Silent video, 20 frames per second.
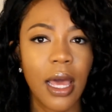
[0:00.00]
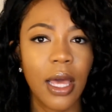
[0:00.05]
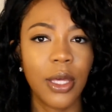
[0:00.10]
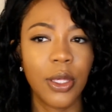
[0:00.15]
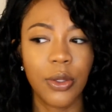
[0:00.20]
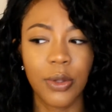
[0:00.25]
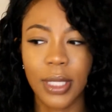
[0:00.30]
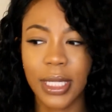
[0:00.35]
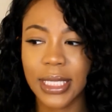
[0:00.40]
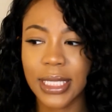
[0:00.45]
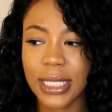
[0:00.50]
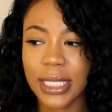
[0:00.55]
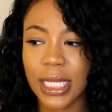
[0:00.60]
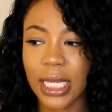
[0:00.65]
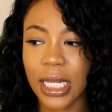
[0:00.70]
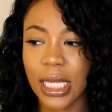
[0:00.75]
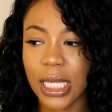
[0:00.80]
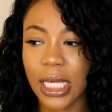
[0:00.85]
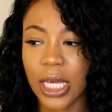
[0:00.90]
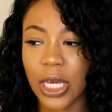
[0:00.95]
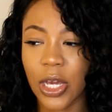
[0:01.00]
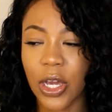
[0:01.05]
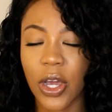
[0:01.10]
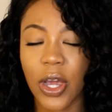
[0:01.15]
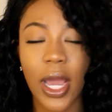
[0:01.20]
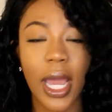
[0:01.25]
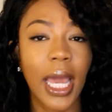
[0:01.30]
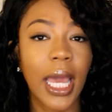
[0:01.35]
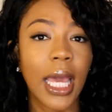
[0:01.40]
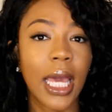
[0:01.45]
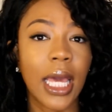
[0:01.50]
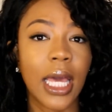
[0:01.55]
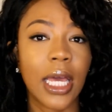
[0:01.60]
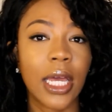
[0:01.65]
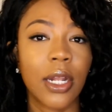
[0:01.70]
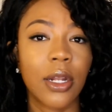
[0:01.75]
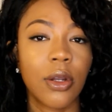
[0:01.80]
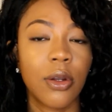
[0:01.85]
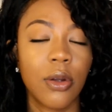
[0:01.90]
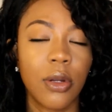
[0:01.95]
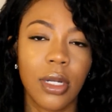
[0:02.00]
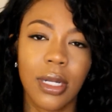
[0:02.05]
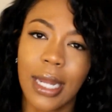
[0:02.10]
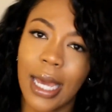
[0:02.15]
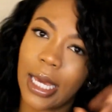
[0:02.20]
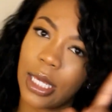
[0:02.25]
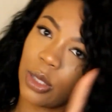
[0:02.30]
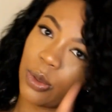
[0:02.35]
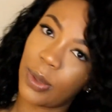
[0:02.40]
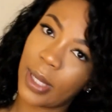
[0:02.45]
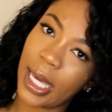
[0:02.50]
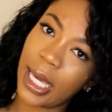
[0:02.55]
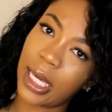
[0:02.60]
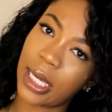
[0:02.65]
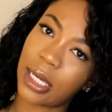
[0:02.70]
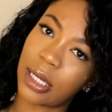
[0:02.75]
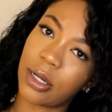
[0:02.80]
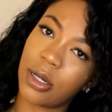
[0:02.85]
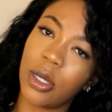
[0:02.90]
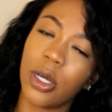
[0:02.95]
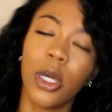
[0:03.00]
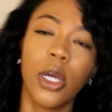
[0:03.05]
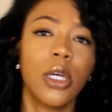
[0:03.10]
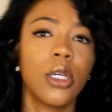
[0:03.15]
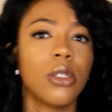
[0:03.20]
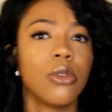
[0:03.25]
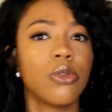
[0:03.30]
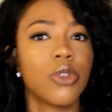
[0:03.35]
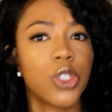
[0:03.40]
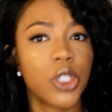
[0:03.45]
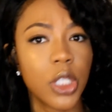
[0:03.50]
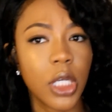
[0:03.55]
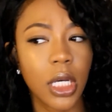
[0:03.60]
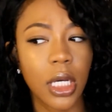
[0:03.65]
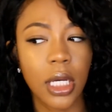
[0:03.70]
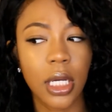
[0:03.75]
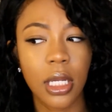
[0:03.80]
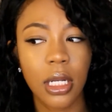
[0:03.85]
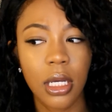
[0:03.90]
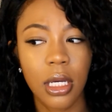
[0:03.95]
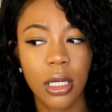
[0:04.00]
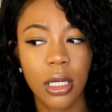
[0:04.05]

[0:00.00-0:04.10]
You can sit here and, not you can, you should.